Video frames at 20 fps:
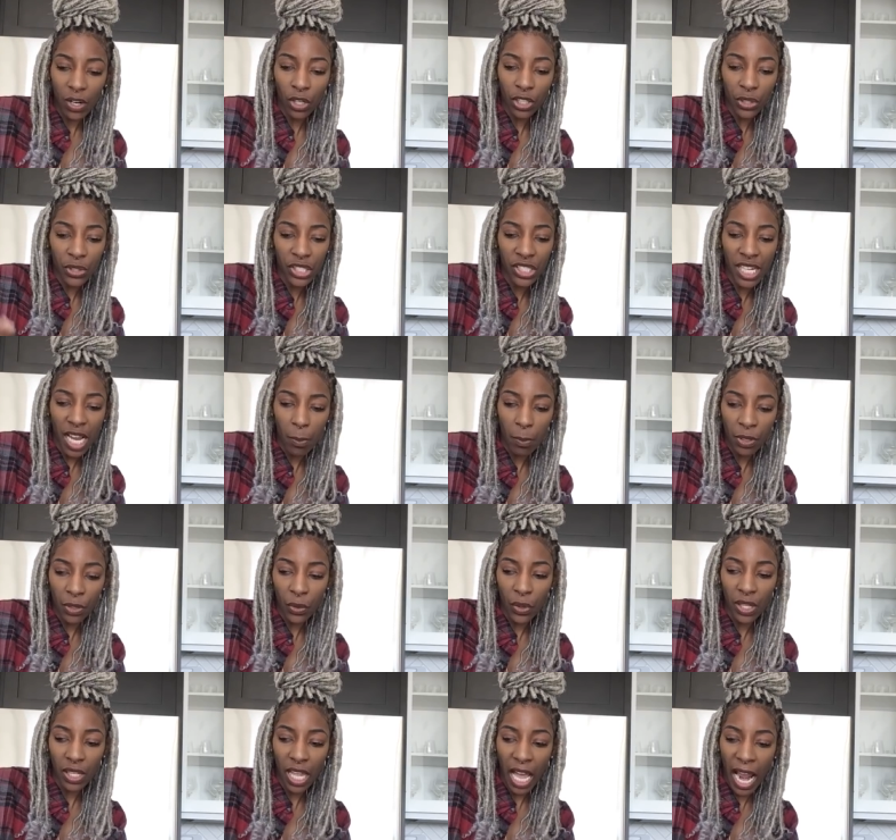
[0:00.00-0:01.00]
or you're shopping
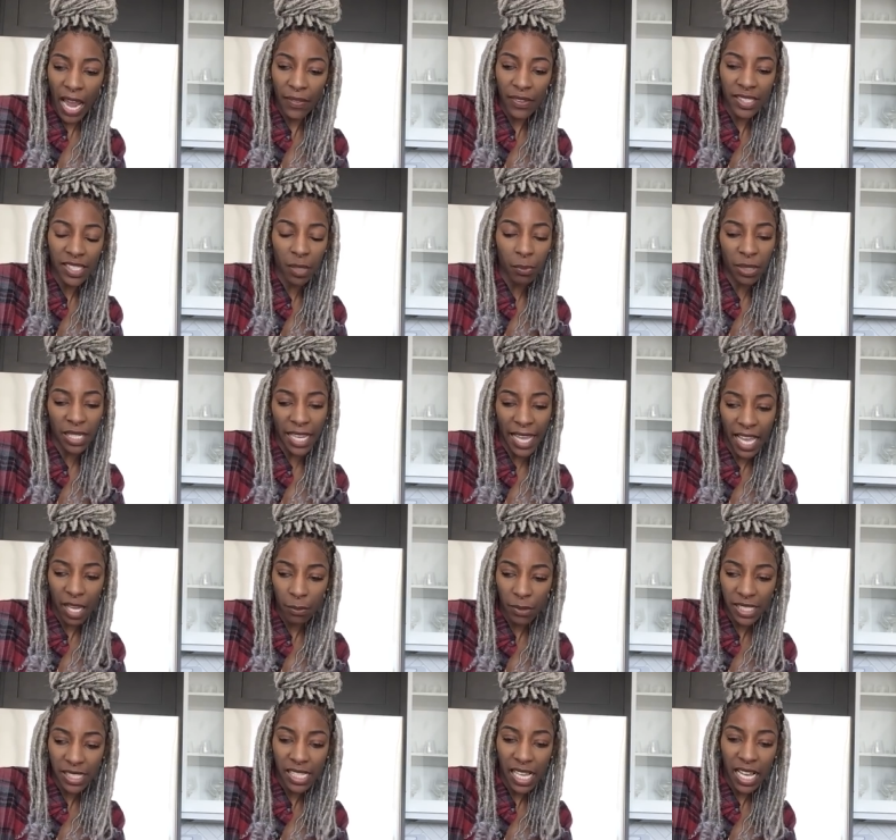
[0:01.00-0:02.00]
online. This could be
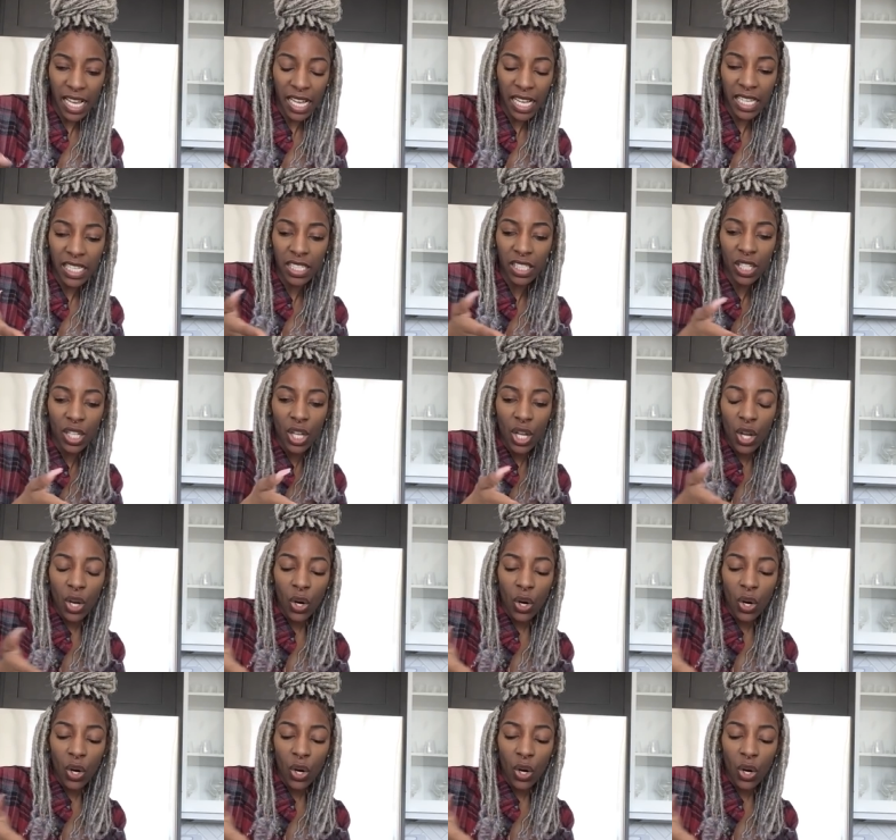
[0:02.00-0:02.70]
Amazon